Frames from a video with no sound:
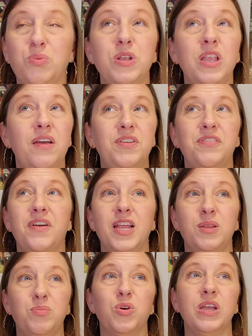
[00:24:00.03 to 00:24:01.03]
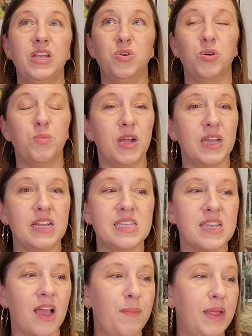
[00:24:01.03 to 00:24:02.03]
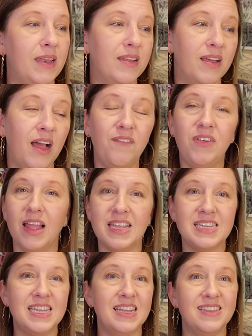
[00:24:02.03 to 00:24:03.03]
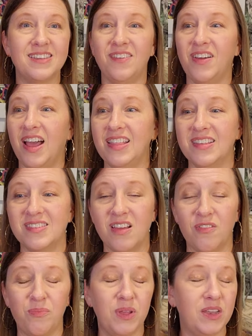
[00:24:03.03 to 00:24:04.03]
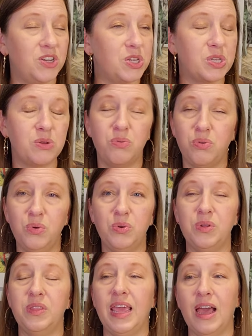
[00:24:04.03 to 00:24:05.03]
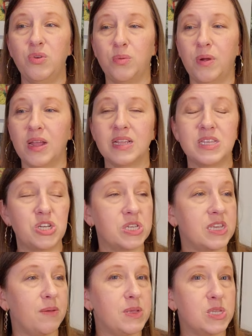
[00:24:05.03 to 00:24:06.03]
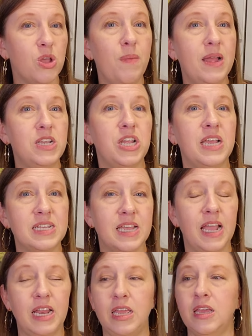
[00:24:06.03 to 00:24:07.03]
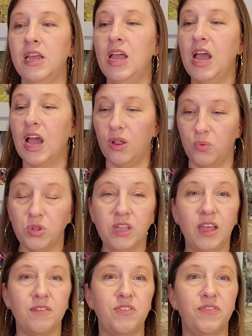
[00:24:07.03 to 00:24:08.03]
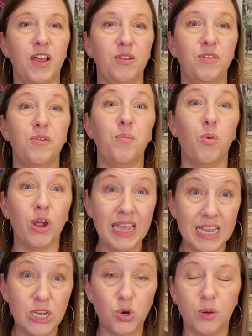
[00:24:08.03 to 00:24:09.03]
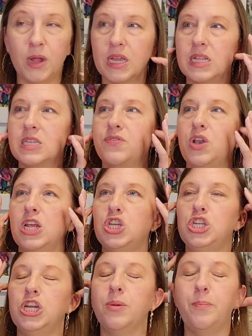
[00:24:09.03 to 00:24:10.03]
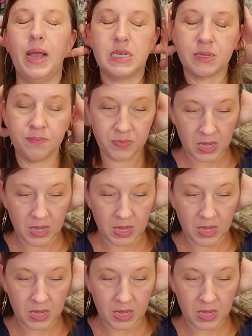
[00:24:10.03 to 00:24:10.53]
would love to find more indoor markets. I mean, I've got the tents and I've got the stuff, but just the outdoor markets just give me so much anxiety. I'd really like to find more indoor markets for next year, but